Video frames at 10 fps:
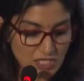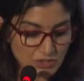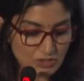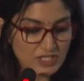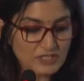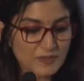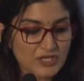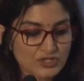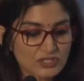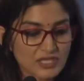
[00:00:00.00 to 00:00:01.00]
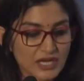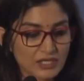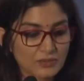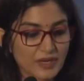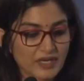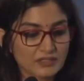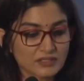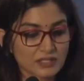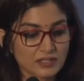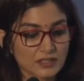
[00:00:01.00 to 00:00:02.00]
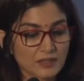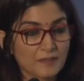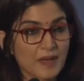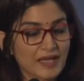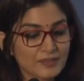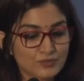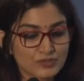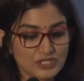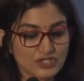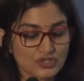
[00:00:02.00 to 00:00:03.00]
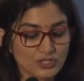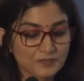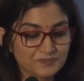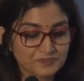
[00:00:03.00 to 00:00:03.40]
So this patient underwent a BANG procedure